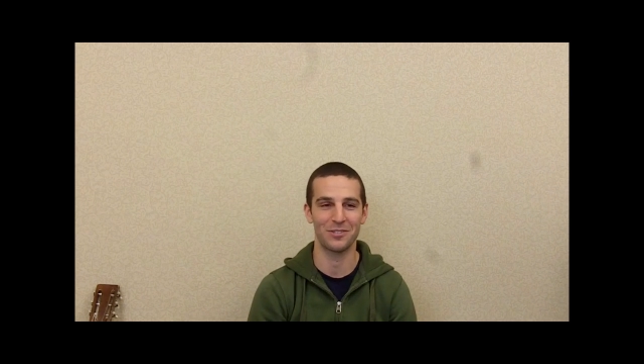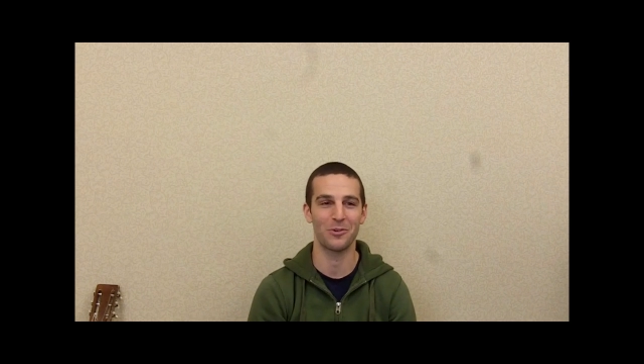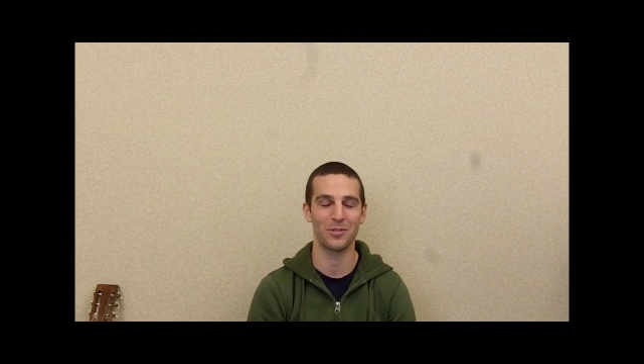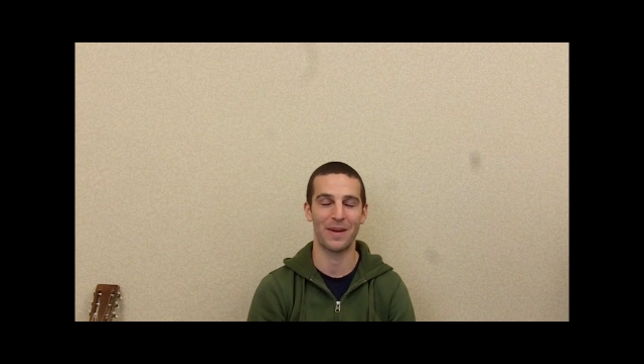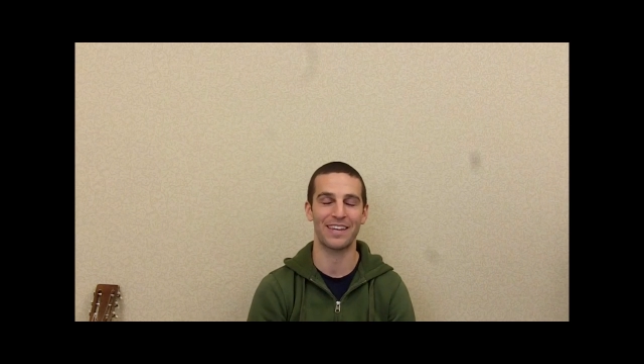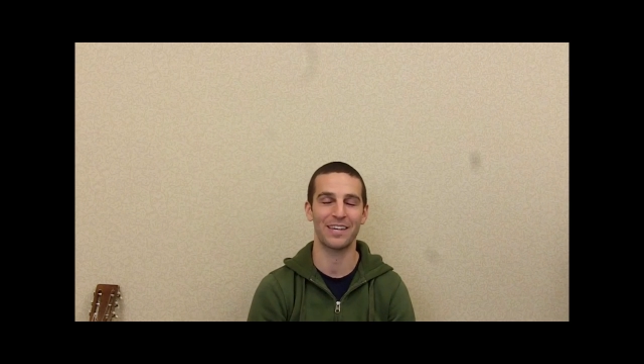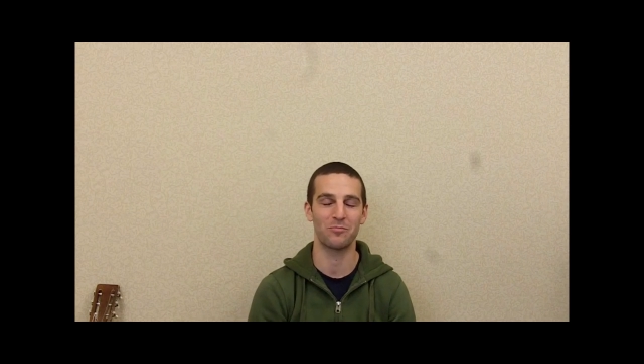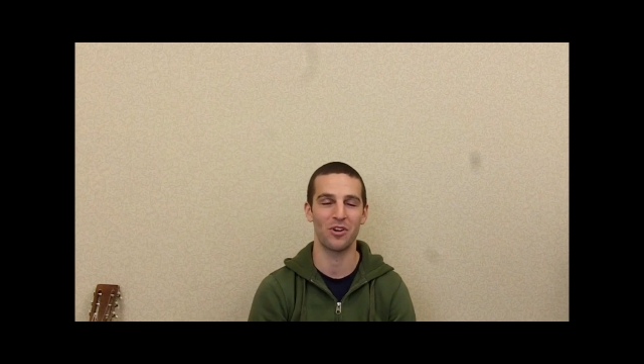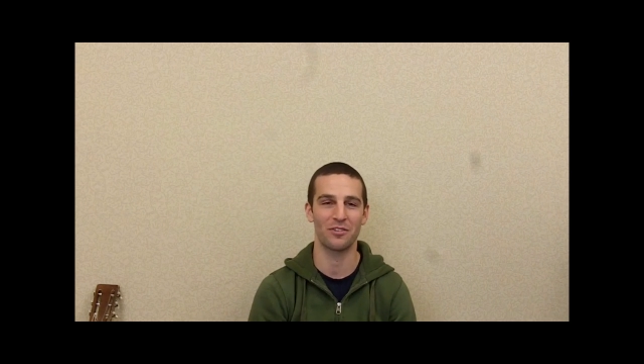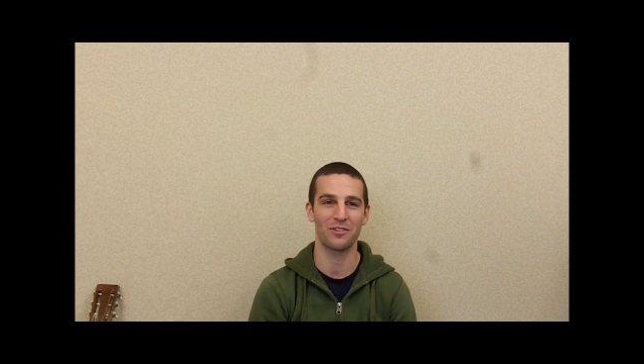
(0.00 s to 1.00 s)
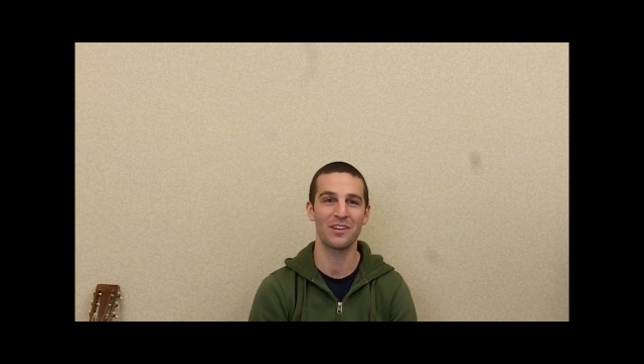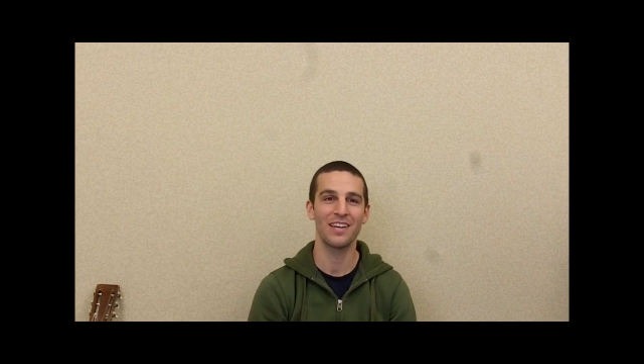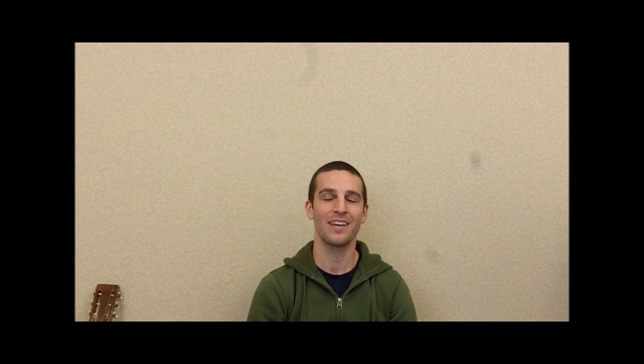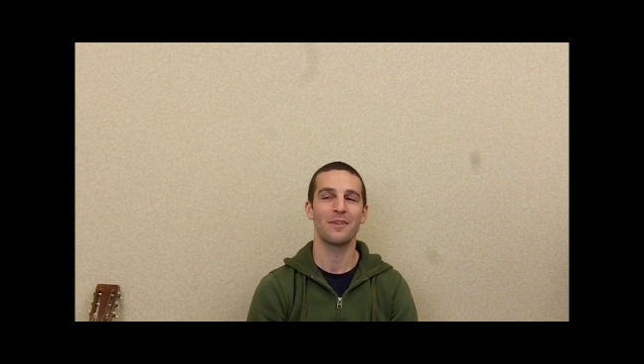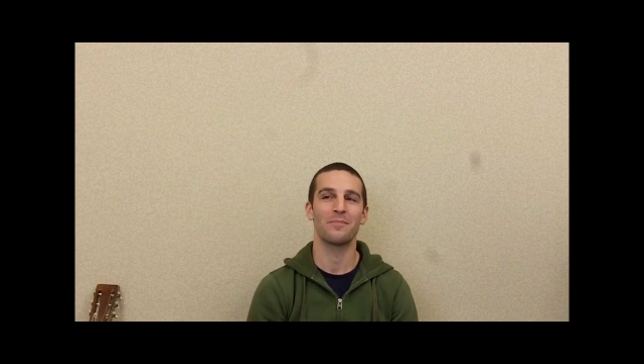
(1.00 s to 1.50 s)
He's always my kid brother,
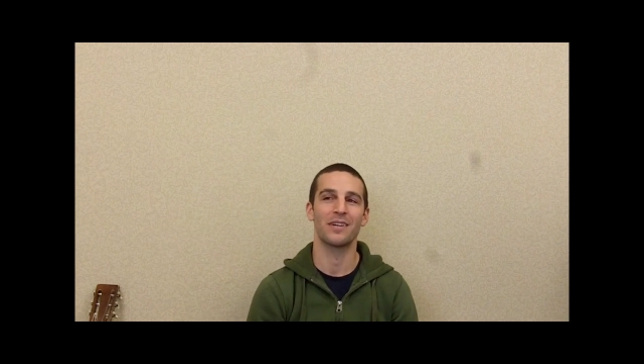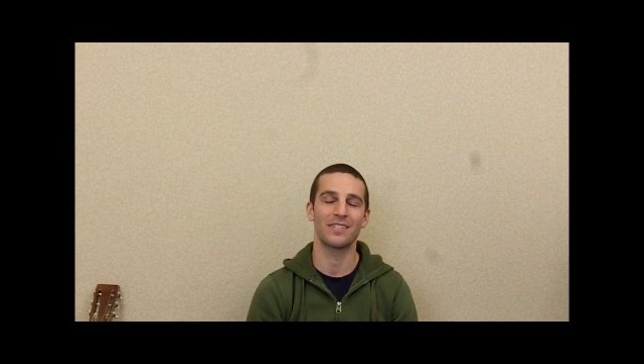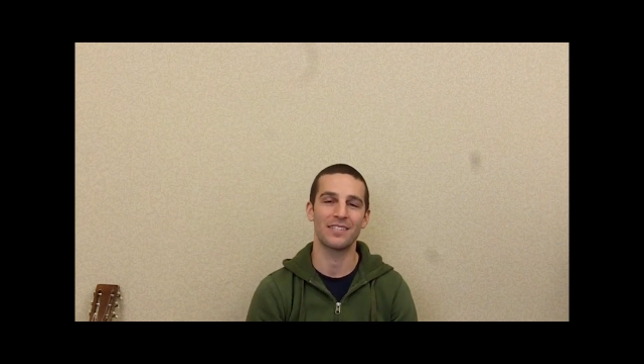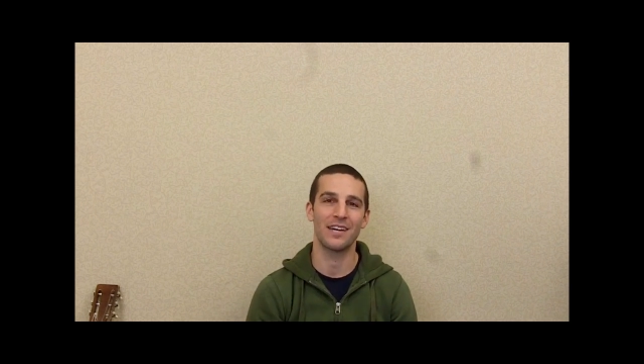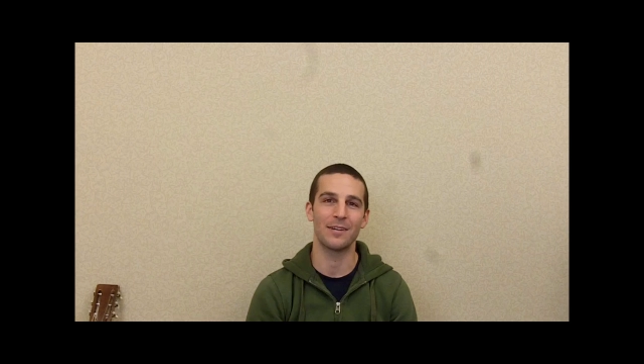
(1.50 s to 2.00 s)
but